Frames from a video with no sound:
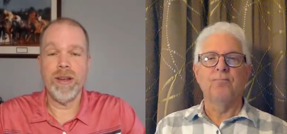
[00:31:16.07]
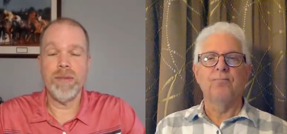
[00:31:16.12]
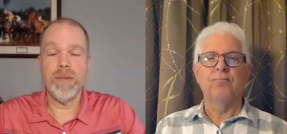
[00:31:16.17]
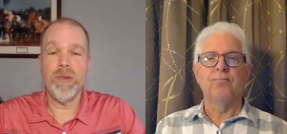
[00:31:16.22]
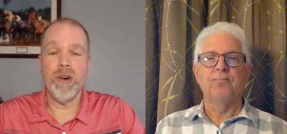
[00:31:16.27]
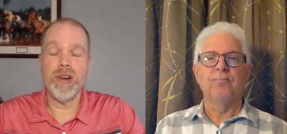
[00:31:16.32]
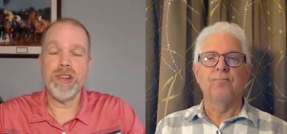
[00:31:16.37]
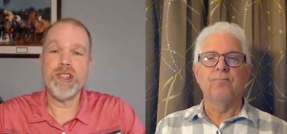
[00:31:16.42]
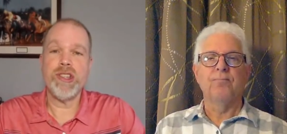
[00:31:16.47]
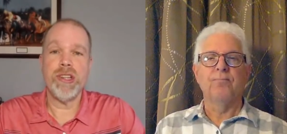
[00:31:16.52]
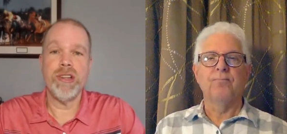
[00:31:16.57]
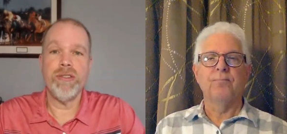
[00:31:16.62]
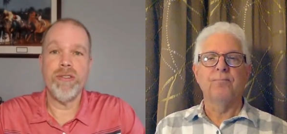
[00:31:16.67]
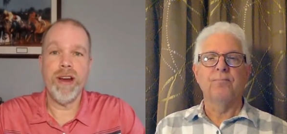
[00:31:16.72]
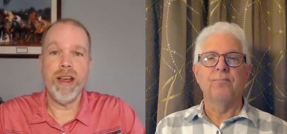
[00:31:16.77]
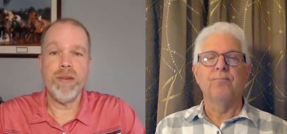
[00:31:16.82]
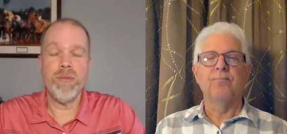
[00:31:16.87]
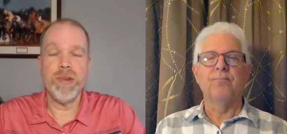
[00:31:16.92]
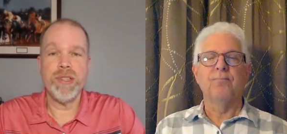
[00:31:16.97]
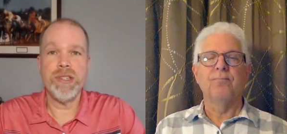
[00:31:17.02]
Speaker 1: thought Marche
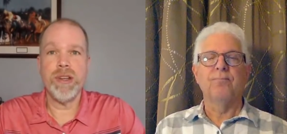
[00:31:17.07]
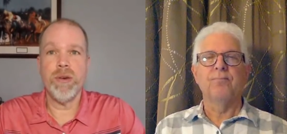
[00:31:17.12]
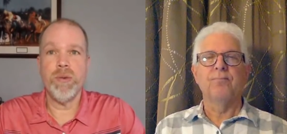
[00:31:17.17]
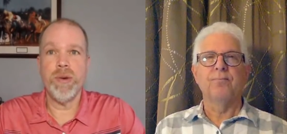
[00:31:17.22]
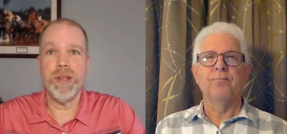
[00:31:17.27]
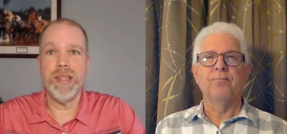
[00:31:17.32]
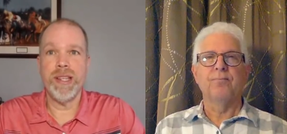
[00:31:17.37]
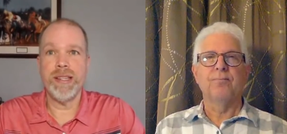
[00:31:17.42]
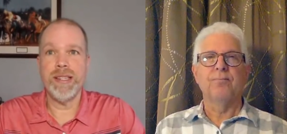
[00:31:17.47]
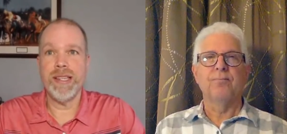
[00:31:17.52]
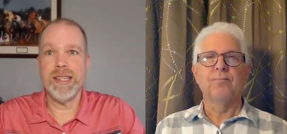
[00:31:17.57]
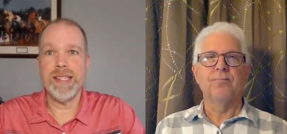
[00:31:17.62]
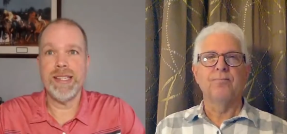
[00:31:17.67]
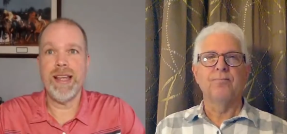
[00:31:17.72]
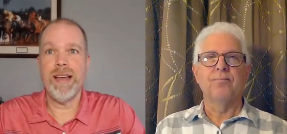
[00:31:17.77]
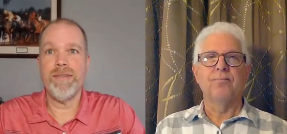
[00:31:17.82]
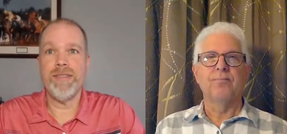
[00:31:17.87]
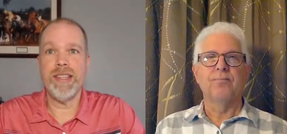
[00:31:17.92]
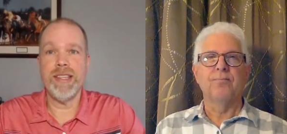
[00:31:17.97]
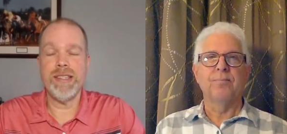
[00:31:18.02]
Lorraine was going to win the distaff.